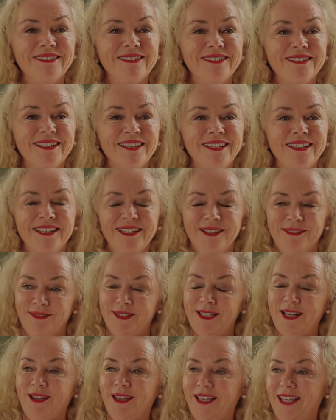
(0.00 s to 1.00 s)
I
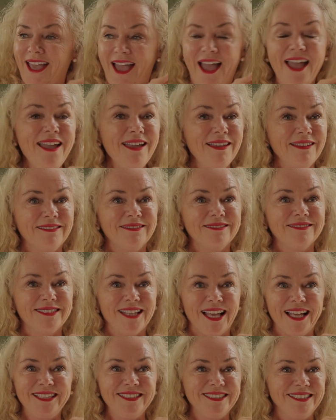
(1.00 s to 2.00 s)
was like, yay,
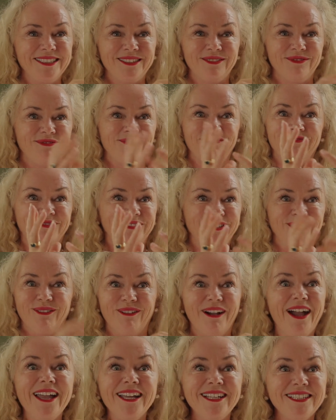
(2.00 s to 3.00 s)
that's
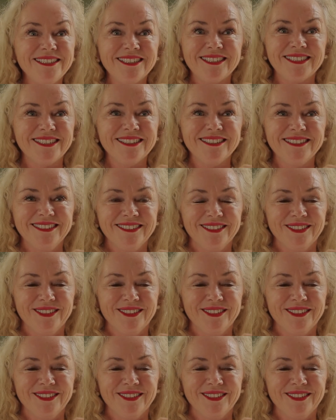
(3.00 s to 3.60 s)
great.